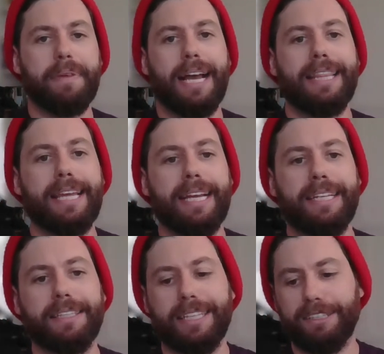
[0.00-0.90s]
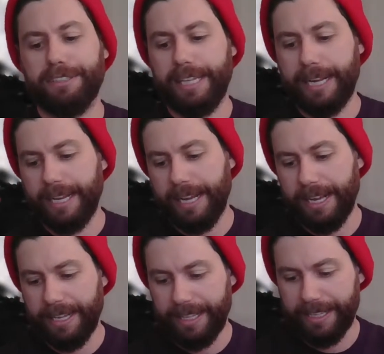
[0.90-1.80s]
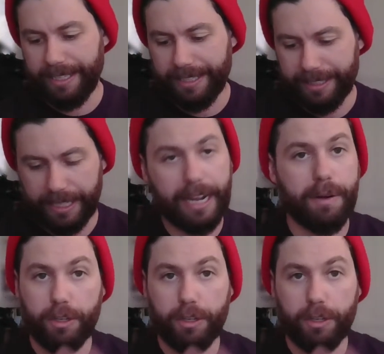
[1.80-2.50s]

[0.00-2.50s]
I think there's like and